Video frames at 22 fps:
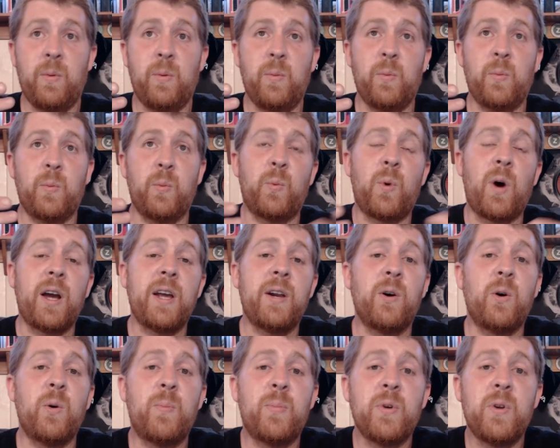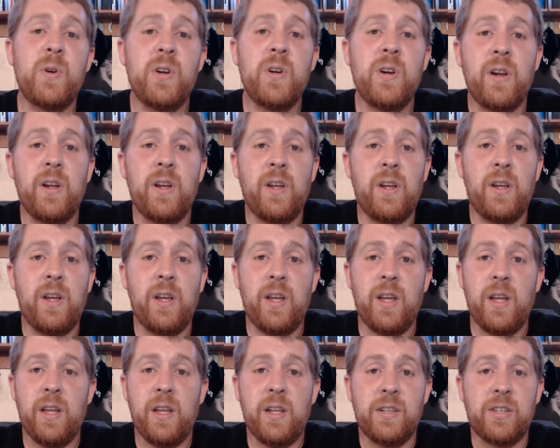wide open,
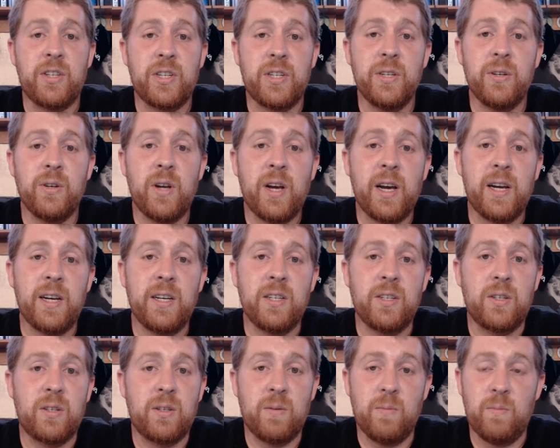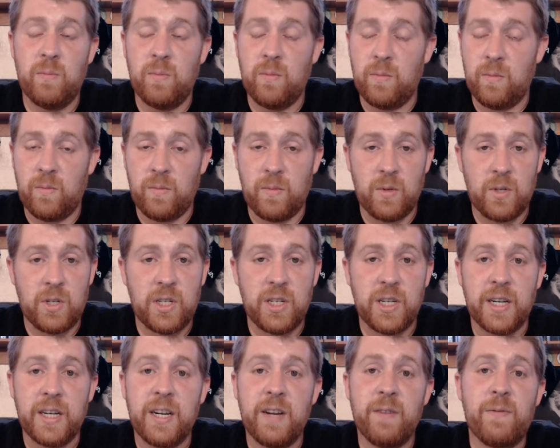it still has
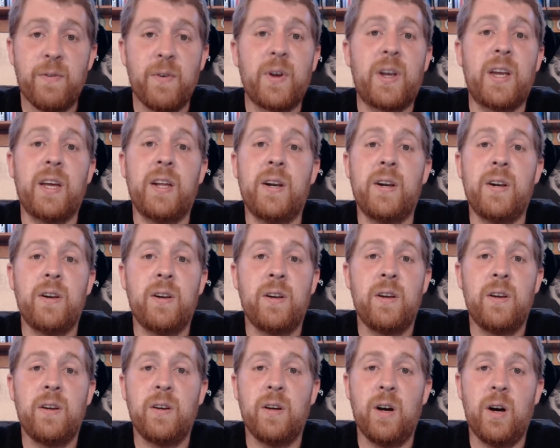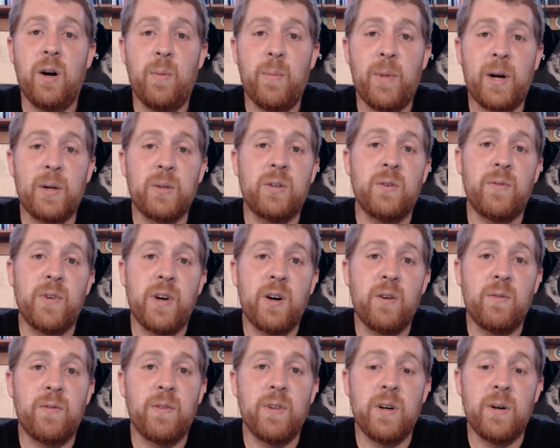significant amounts of
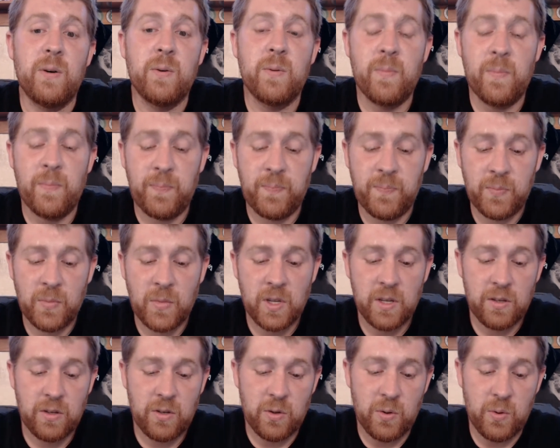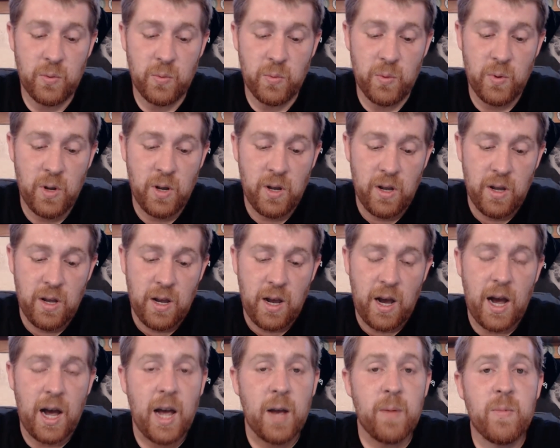airflow. So
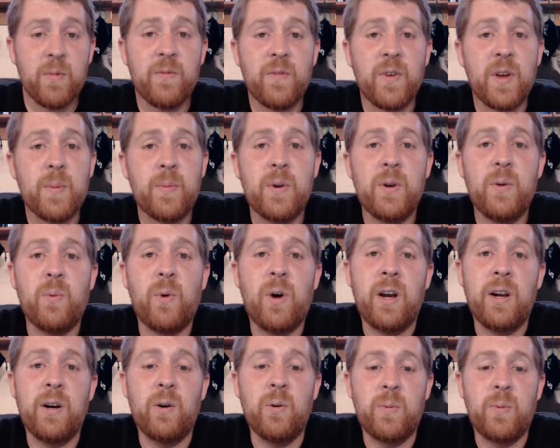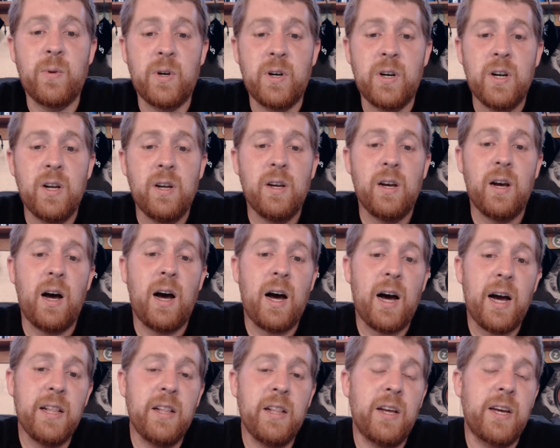I've been vaping it wide open.
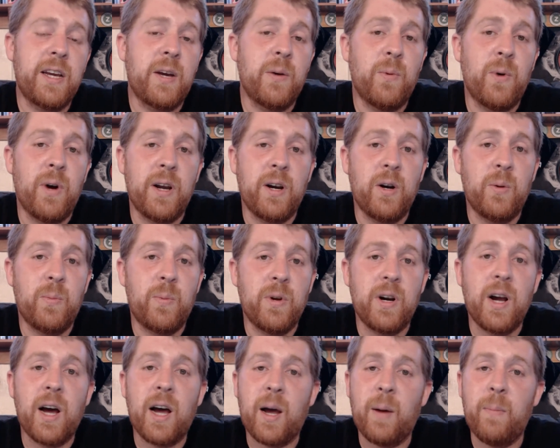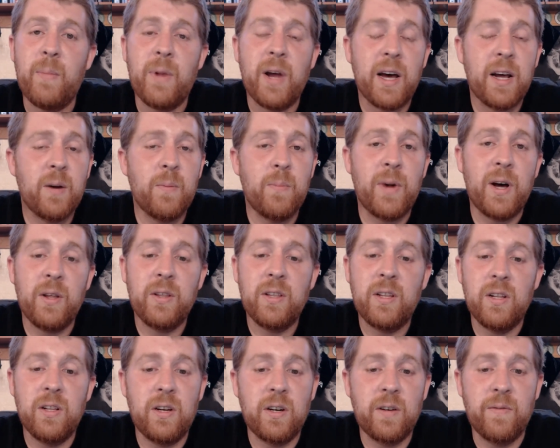I like it wide open. I'm not a mouth
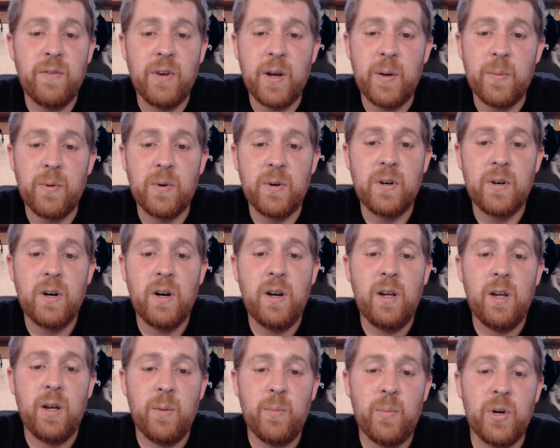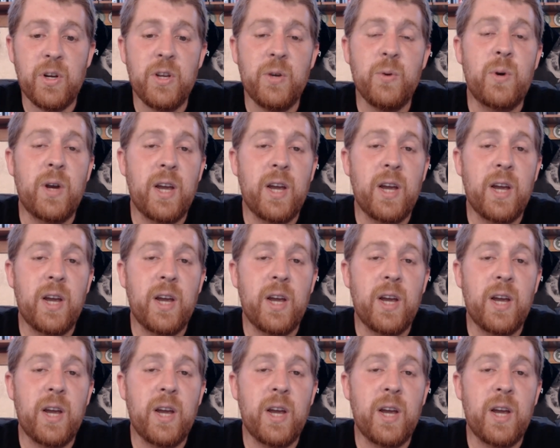to lung vapor, but you